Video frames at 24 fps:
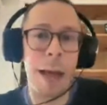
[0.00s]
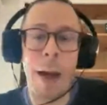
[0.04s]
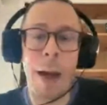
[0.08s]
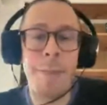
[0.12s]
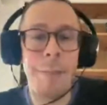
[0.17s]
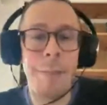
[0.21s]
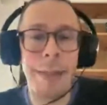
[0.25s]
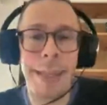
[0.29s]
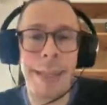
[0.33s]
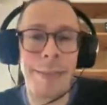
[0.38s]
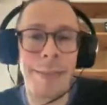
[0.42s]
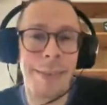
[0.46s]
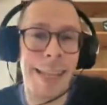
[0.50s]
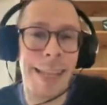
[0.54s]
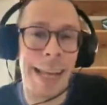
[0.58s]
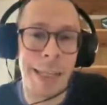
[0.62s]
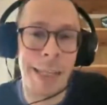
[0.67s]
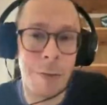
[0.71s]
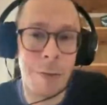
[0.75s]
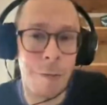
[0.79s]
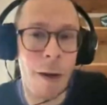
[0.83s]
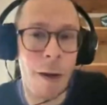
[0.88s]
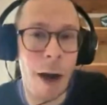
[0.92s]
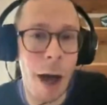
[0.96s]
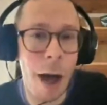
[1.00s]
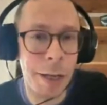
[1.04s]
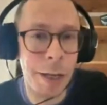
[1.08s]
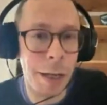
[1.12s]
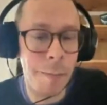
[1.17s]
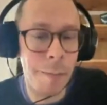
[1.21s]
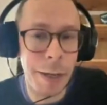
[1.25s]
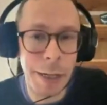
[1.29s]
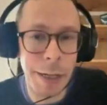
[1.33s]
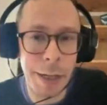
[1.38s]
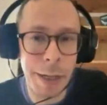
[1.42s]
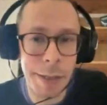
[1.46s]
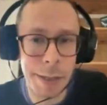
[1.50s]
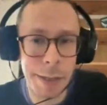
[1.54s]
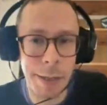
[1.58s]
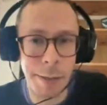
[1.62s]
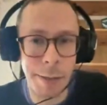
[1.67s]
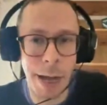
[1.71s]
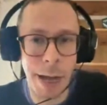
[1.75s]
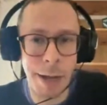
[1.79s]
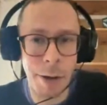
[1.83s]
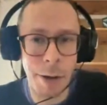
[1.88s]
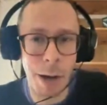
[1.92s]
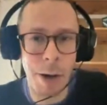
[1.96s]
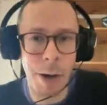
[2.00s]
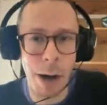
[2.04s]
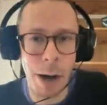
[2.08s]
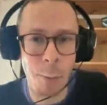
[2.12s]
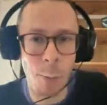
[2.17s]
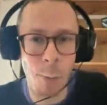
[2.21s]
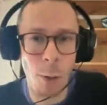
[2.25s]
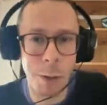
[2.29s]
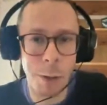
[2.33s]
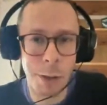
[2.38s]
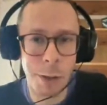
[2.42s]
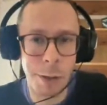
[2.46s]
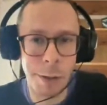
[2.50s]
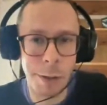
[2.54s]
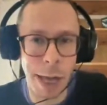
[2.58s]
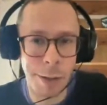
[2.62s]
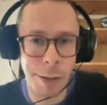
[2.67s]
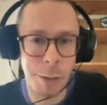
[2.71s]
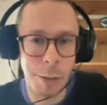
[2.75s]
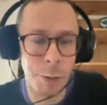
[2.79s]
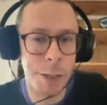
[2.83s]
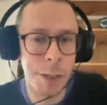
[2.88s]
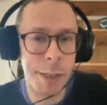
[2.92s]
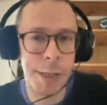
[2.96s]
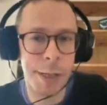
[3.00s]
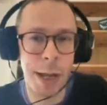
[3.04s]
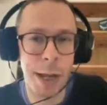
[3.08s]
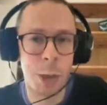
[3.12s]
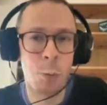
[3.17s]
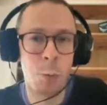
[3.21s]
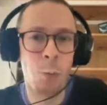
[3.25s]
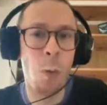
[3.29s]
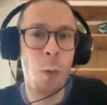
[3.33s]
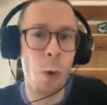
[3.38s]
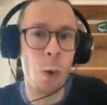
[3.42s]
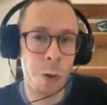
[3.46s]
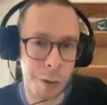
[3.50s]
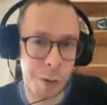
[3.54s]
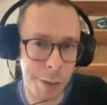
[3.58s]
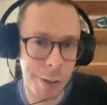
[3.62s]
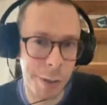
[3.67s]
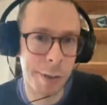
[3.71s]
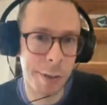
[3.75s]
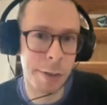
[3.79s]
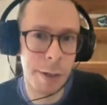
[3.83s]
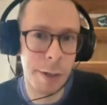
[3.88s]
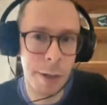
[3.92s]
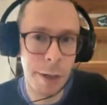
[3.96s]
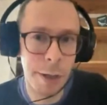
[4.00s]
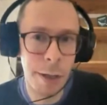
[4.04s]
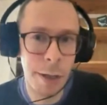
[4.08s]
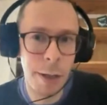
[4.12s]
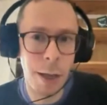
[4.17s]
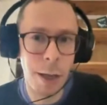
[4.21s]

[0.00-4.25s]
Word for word: um, that's fine. I mean, it's I, I don't want like to discuss words.